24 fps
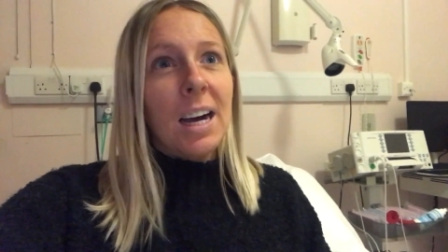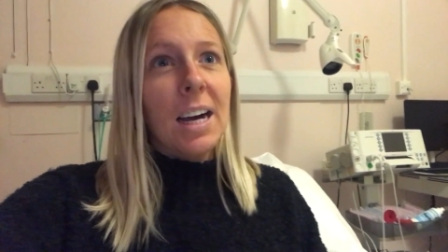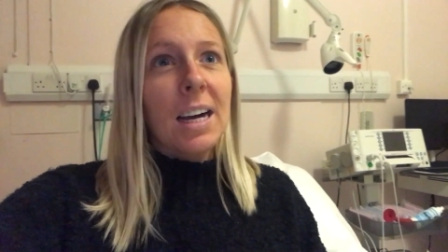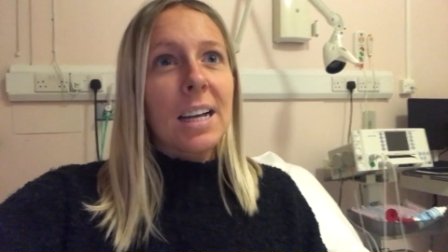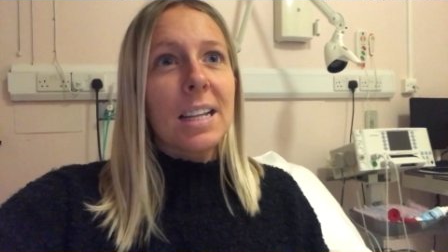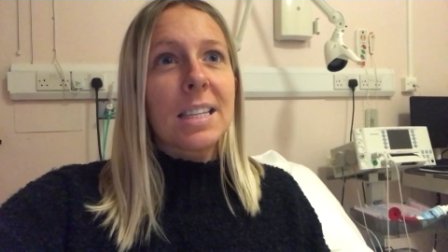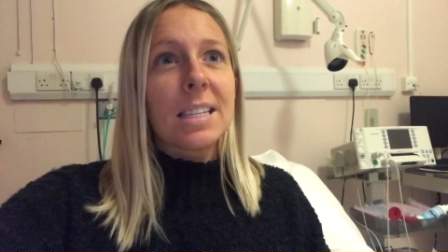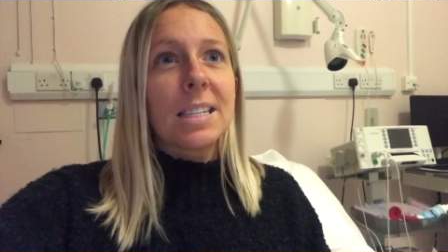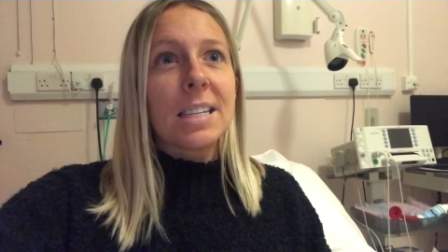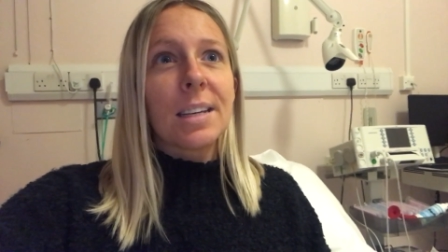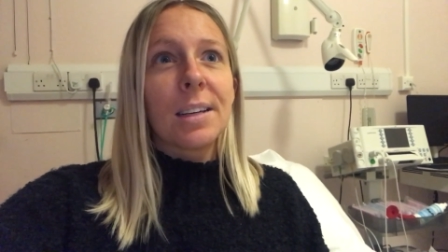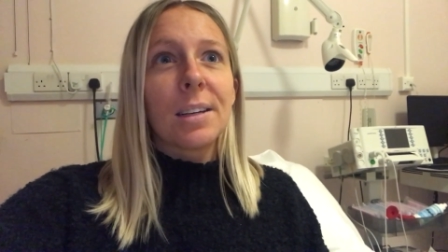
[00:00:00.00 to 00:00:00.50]

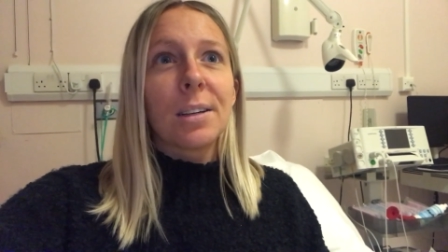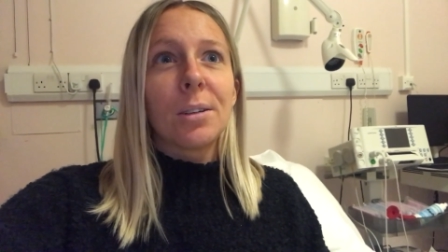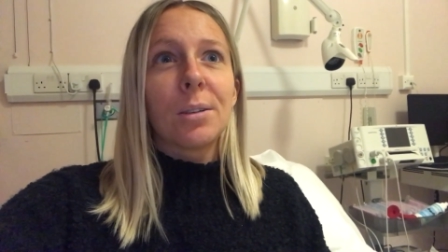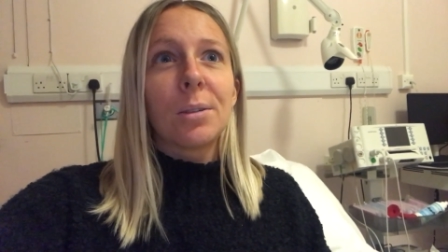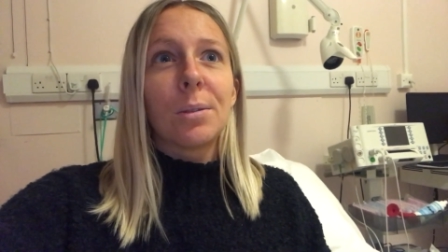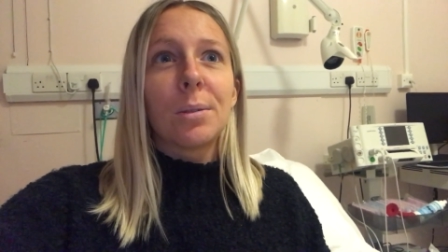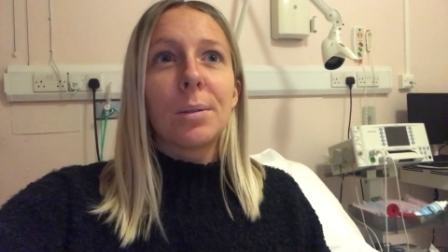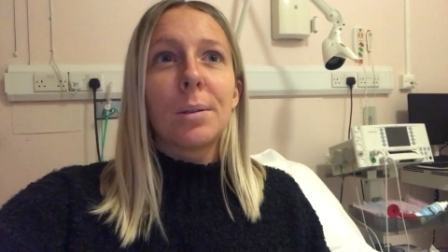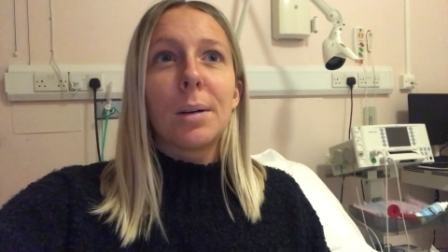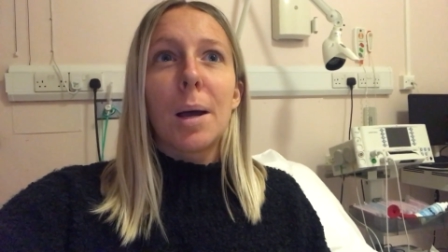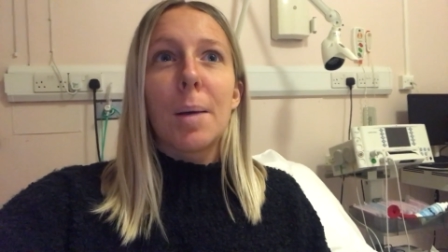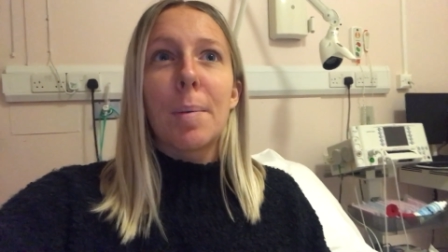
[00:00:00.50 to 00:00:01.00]

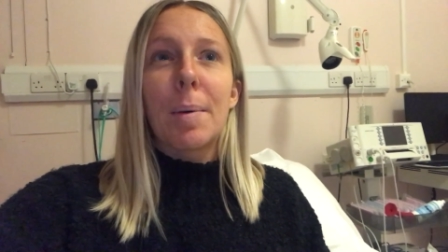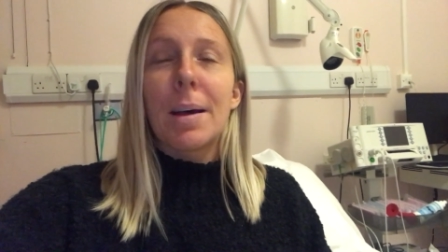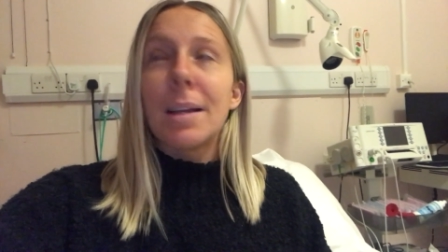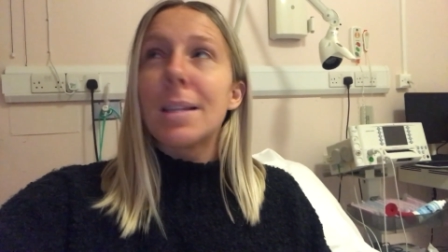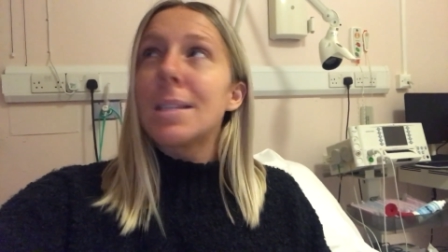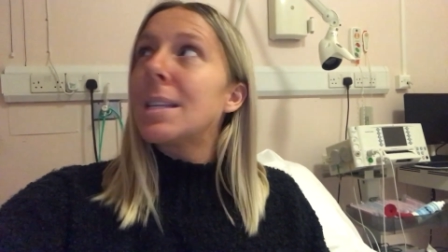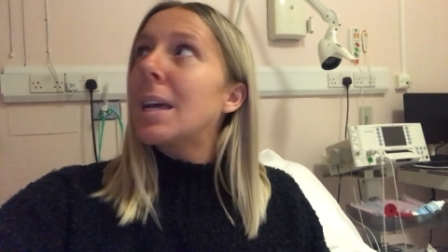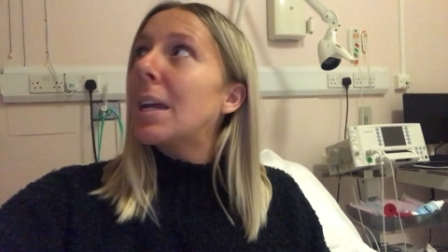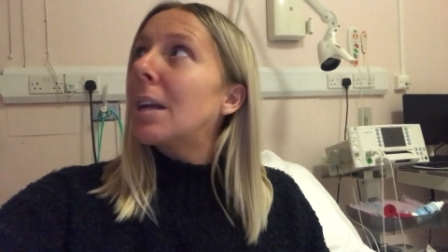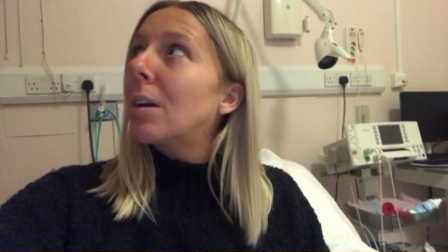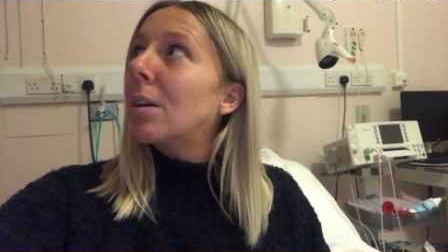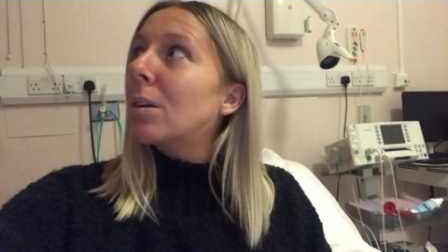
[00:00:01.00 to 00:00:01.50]
until
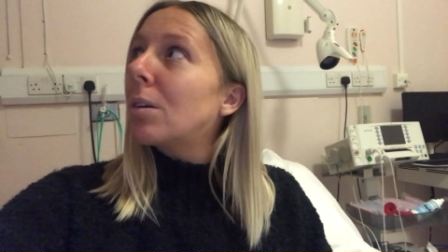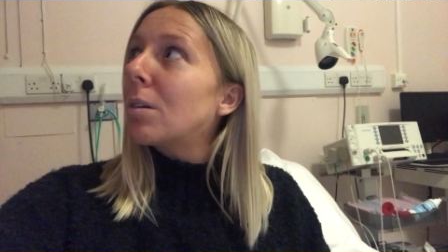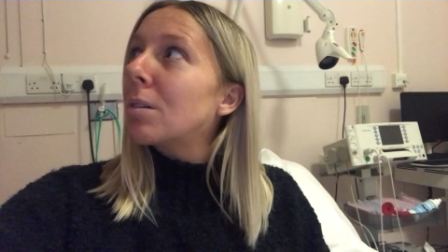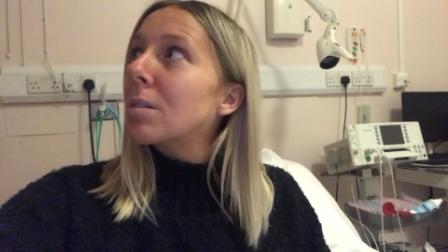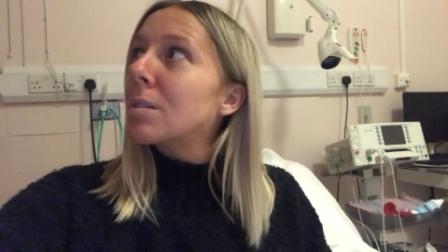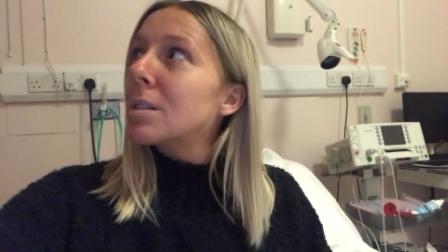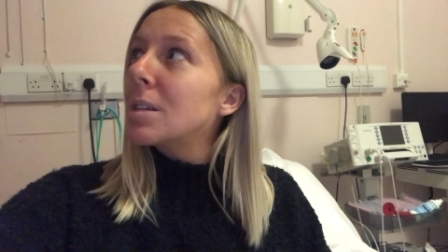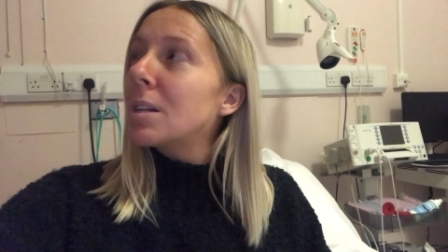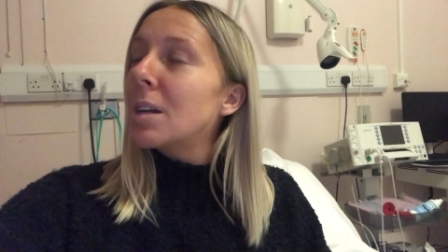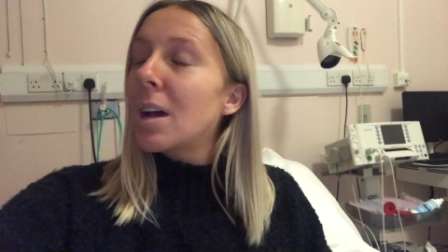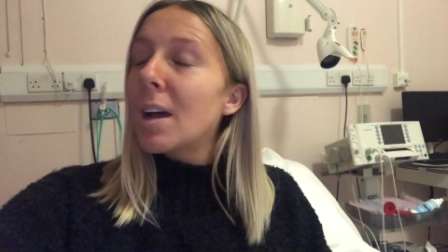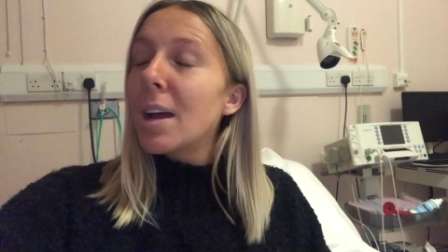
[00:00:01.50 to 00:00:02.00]
about 10
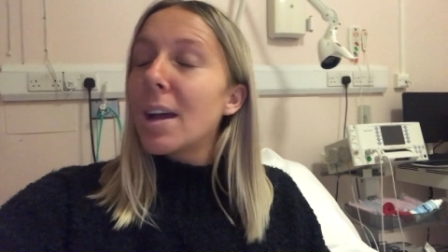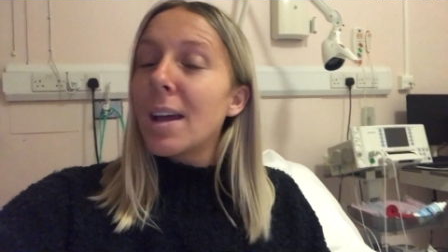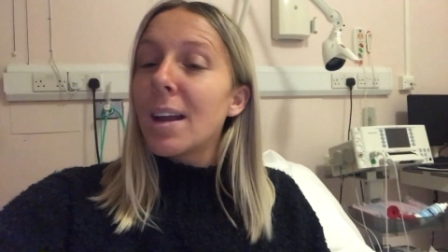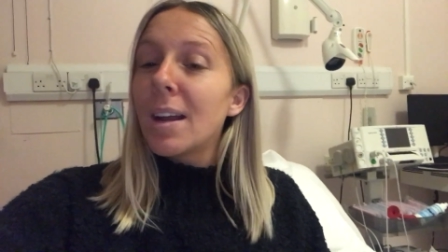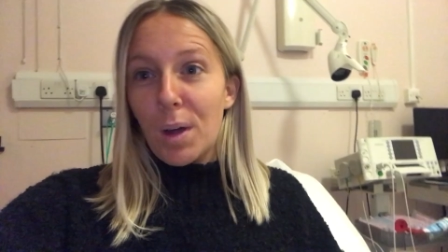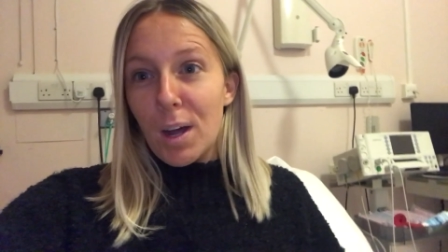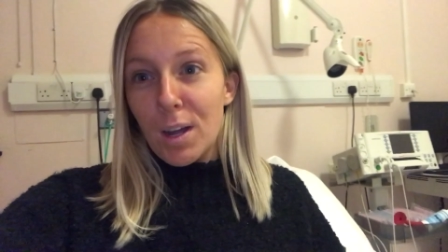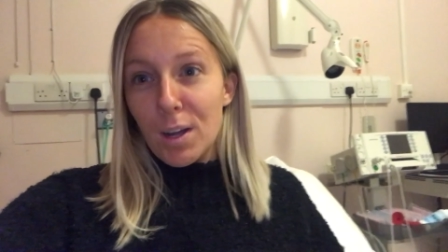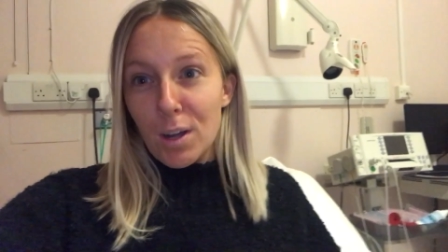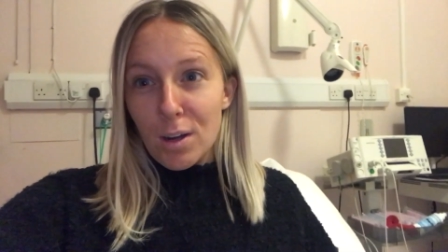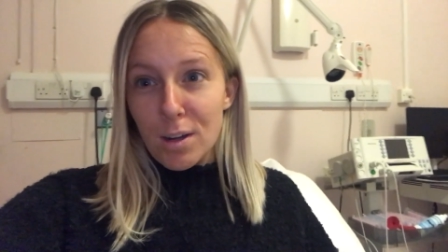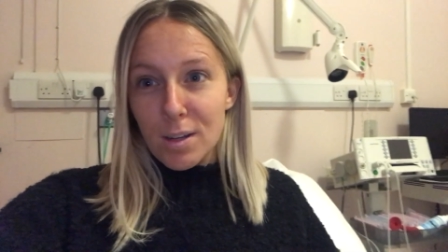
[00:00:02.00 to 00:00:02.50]
o'clock tonight.
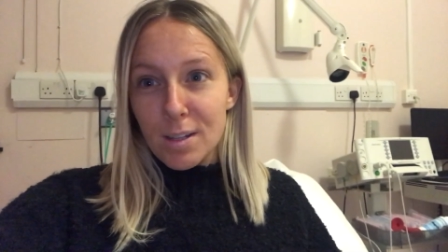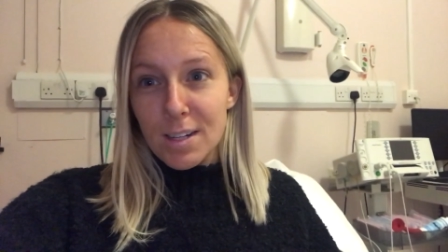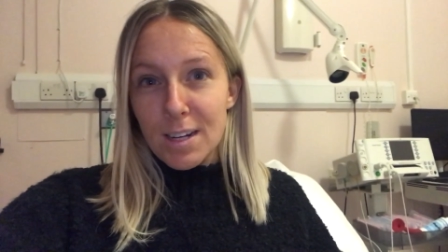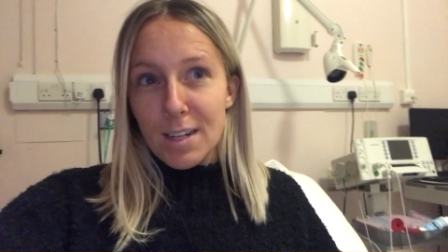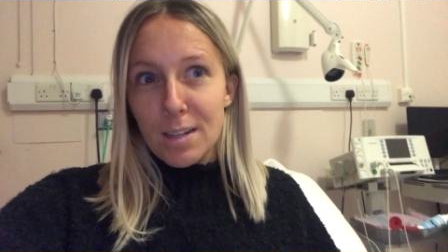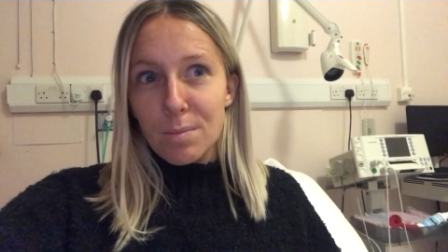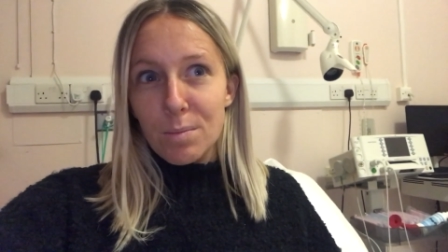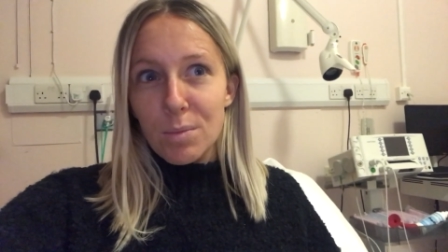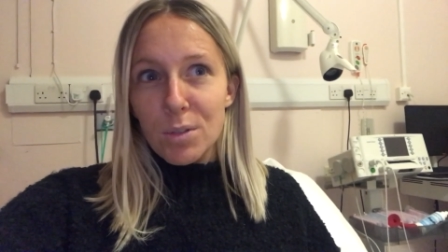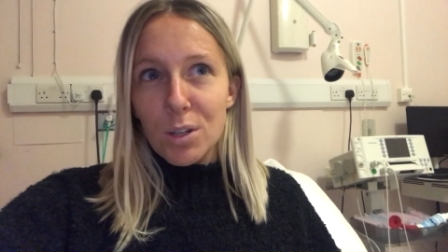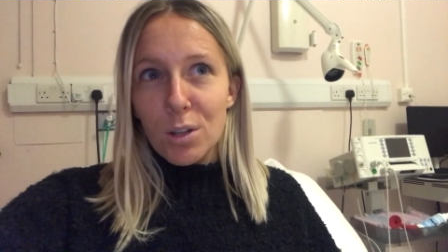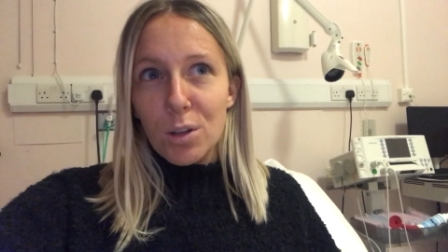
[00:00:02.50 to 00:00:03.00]
I asked
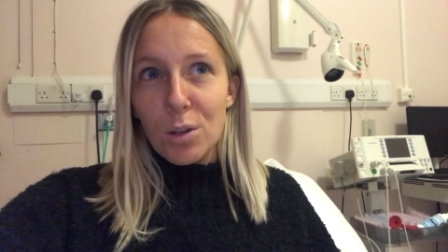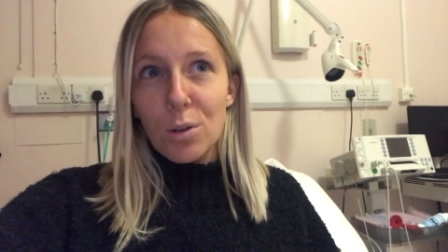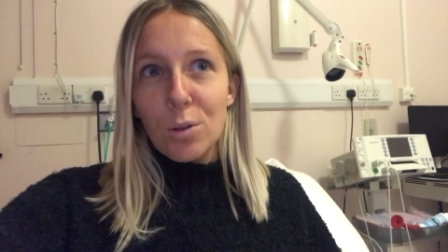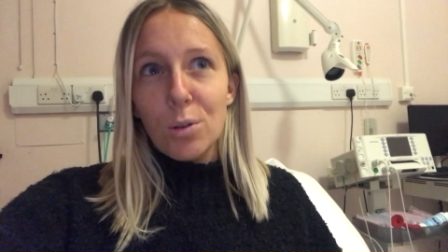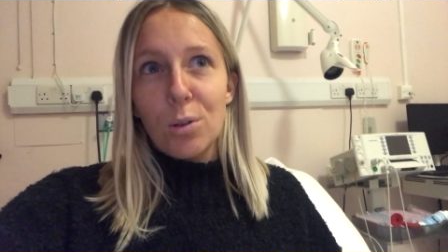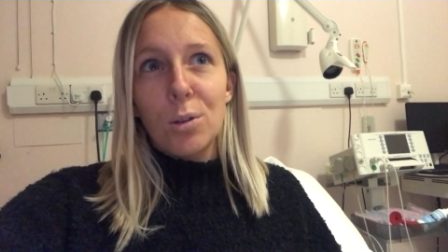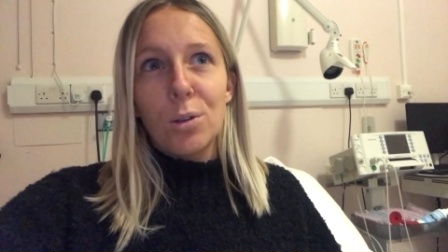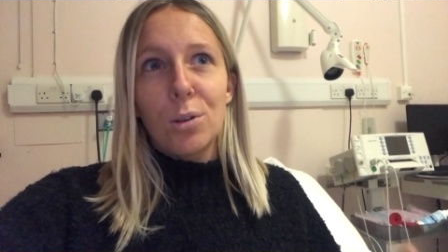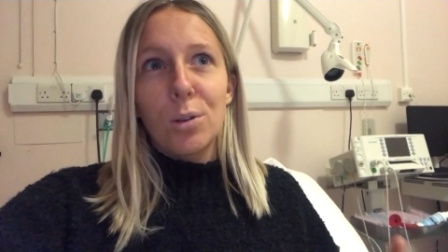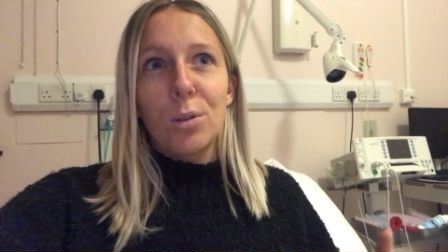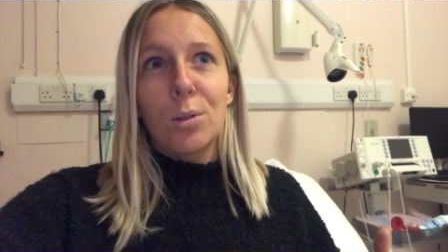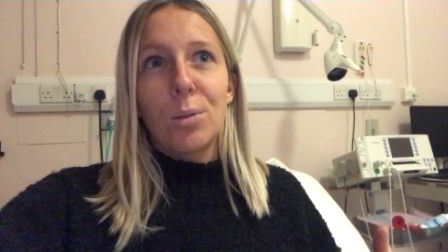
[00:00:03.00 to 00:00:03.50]
Adam to
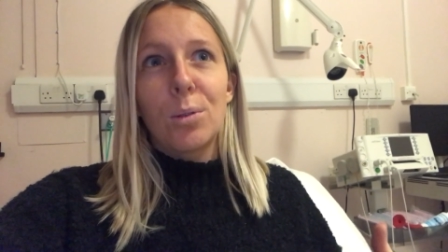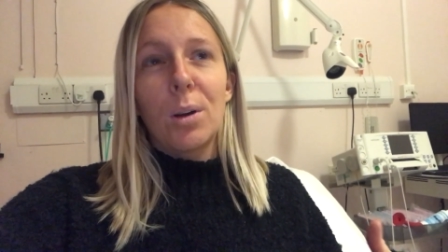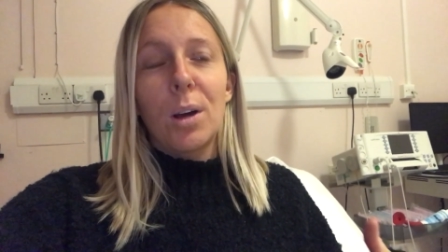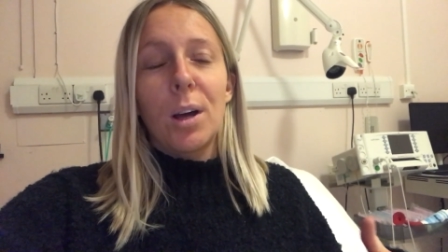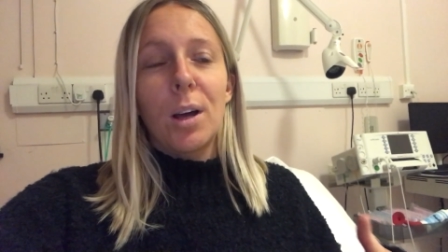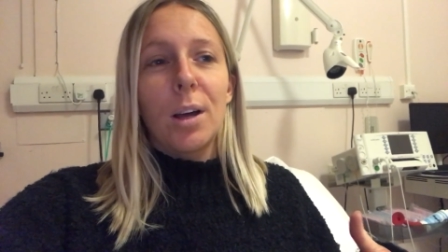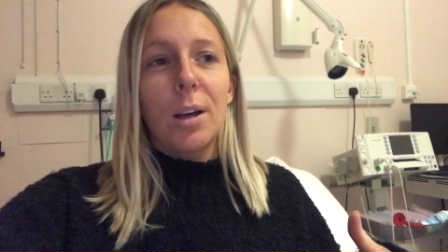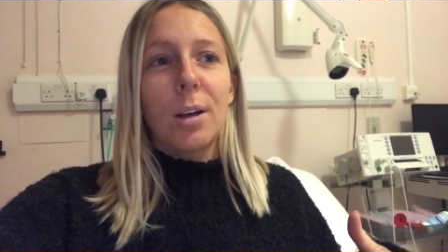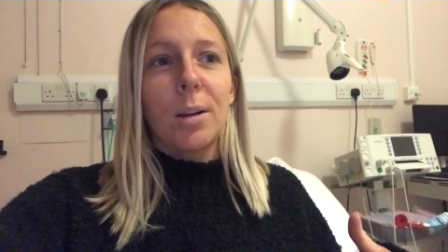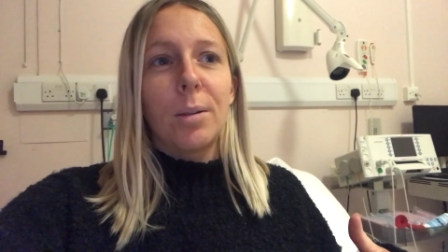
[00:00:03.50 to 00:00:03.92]
Google